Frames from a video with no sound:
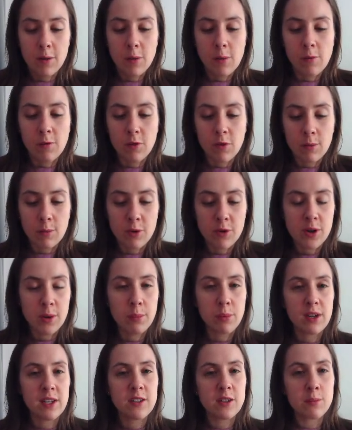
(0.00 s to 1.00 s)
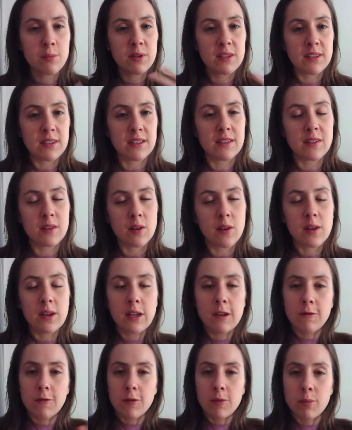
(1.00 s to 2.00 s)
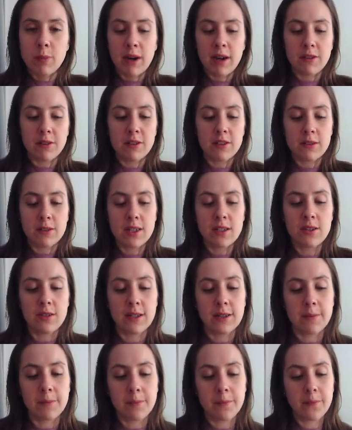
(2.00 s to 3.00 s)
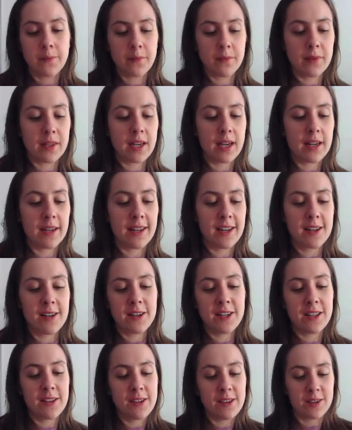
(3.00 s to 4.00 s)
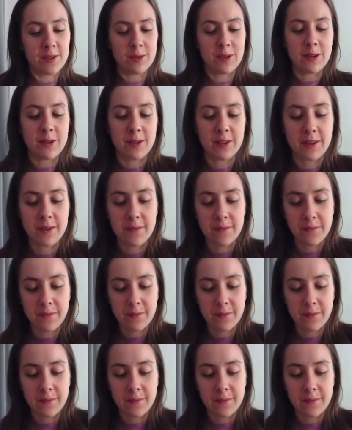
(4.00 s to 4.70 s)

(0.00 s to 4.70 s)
For a monopoly to persist, you're looking for barriers to entry. And hey, look at this, we got it.